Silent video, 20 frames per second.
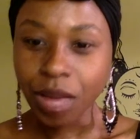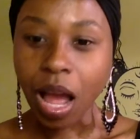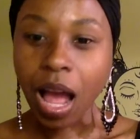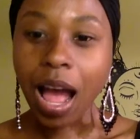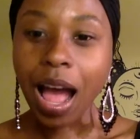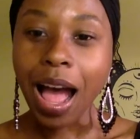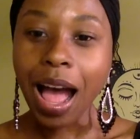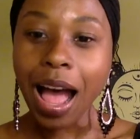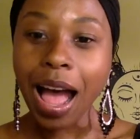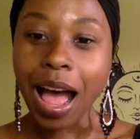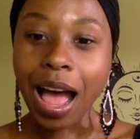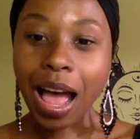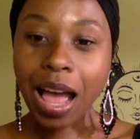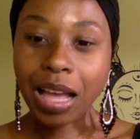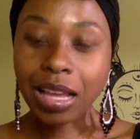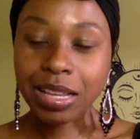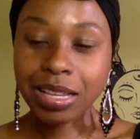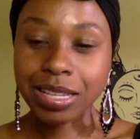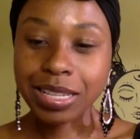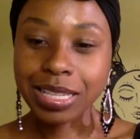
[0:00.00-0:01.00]
Ah,
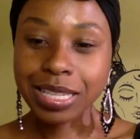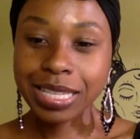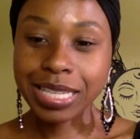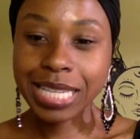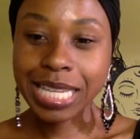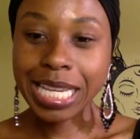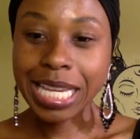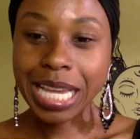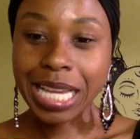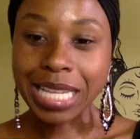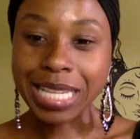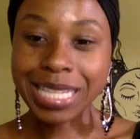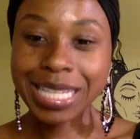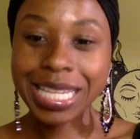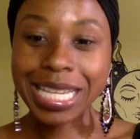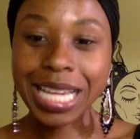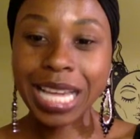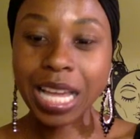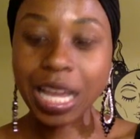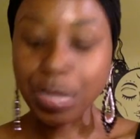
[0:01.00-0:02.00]
Sia,
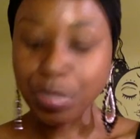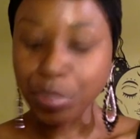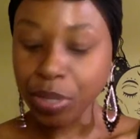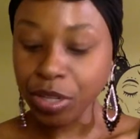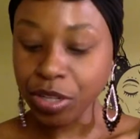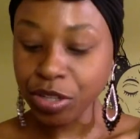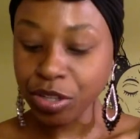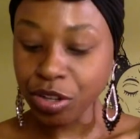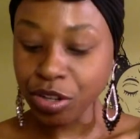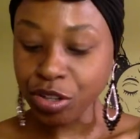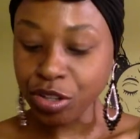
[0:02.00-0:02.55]
Sia, but is her,